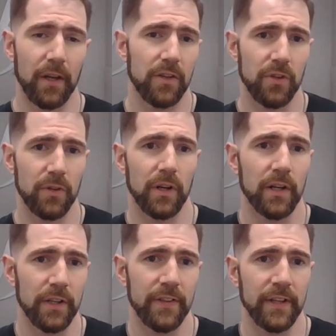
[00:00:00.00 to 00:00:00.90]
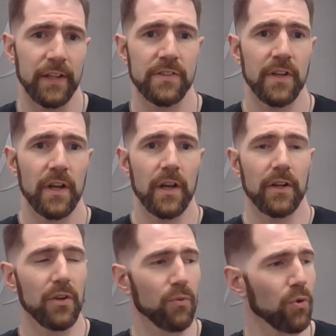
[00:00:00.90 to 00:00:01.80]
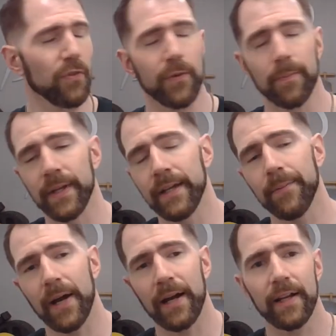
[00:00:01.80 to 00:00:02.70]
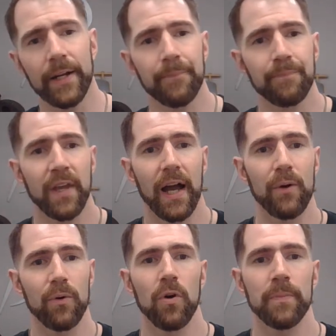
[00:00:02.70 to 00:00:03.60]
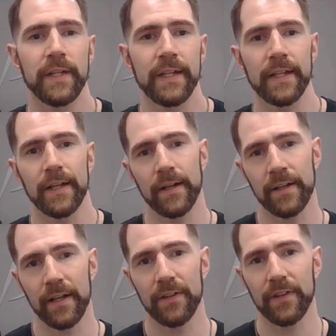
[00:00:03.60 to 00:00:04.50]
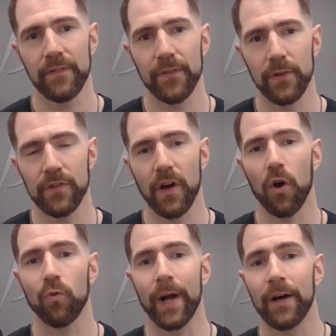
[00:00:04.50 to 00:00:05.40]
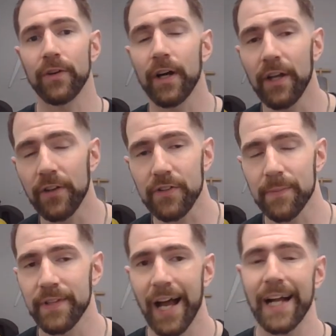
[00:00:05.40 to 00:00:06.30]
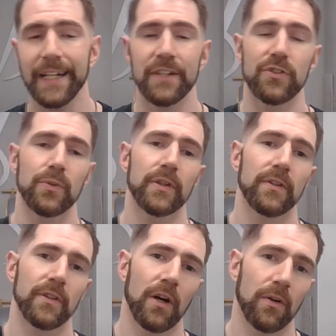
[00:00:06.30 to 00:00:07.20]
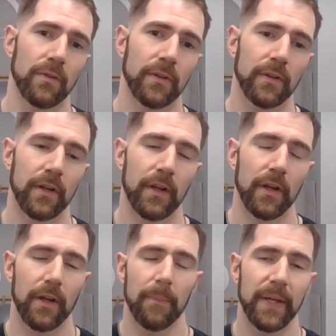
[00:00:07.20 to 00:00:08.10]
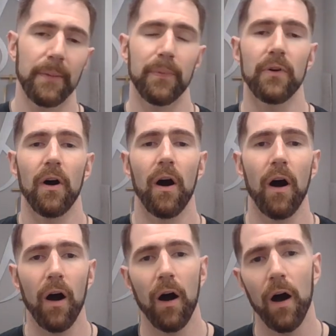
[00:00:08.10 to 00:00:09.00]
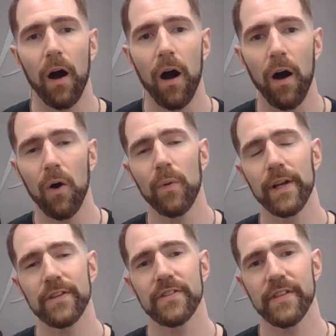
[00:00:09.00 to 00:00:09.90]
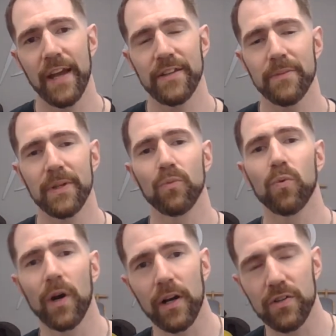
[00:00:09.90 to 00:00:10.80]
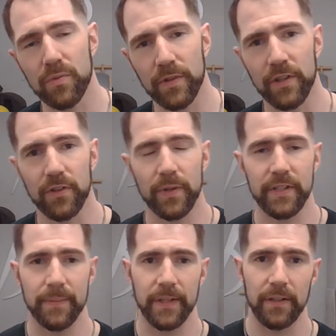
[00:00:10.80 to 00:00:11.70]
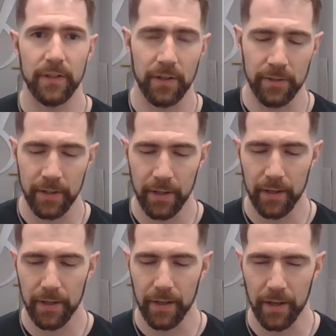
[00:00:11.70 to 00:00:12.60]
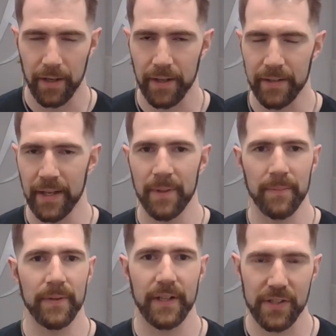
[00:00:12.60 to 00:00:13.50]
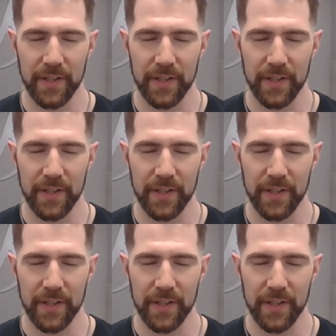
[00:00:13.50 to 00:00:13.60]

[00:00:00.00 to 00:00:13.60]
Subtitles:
So a good thing is, good rule for me, I will only eat unhealthy foods around others. I'm not going to do it alone. People always tend to be worse when they're doing something alone, and that may be because